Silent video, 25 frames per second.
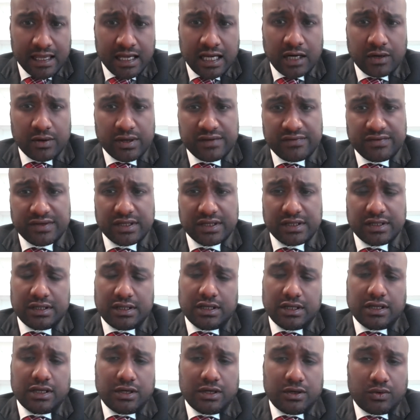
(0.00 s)
However,
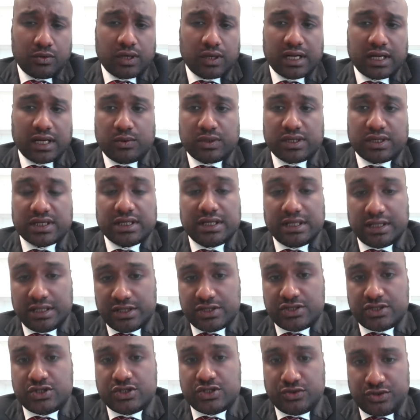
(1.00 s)
what I would
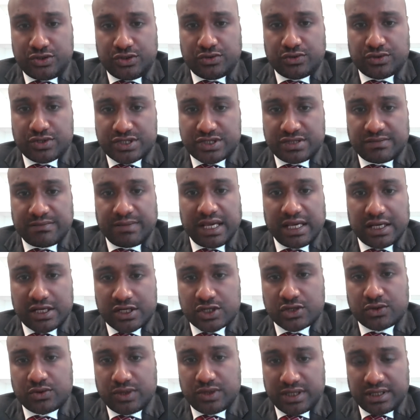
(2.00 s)
urge you to do is to make
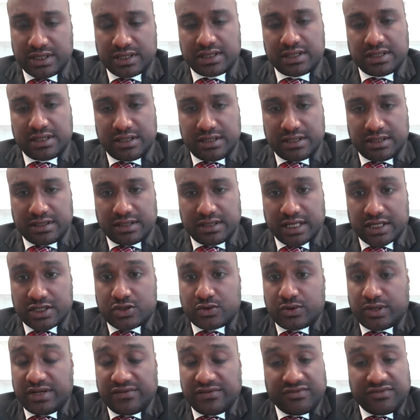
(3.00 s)
sure
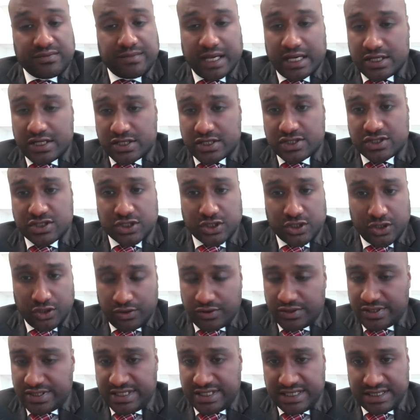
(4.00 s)
that your information
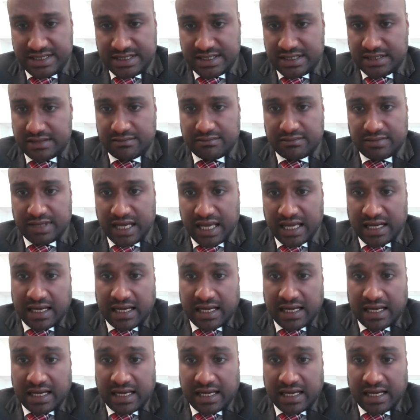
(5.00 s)
security team,